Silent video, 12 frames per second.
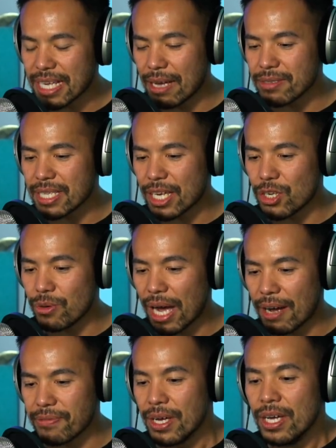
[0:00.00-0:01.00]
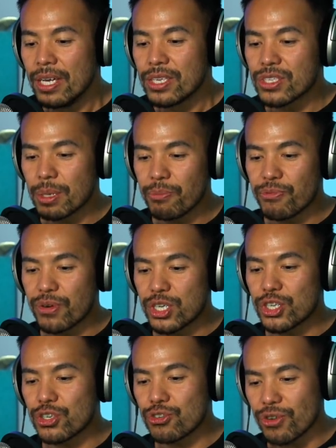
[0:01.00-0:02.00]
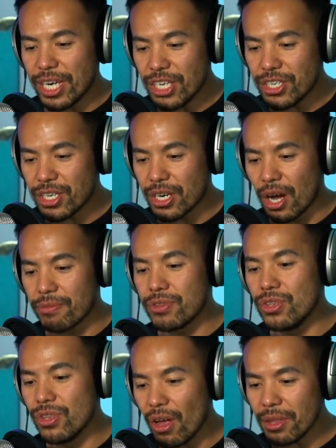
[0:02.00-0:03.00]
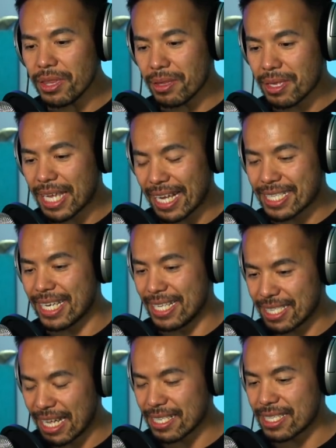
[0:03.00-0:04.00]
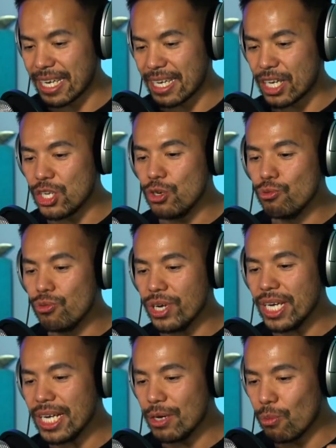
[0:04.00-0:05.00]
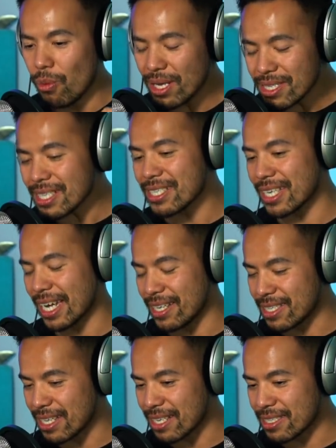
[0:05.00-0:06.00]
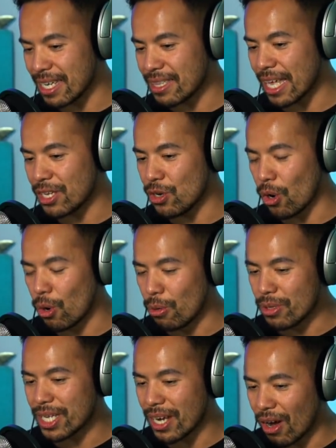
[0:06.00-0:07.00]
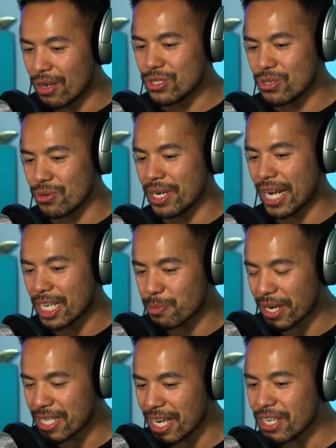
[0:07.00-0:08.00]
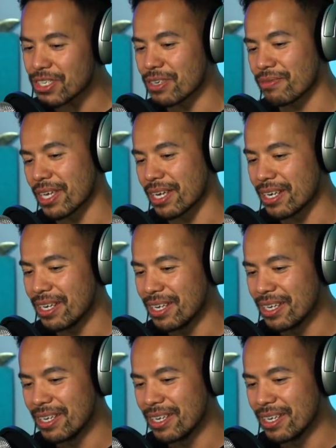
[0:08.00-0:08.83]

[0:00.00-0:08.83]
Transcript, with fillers: it sounds like you have some frustration of not getting into that state, and you really wanting to get into that state, then you're holding on to an expectation of that,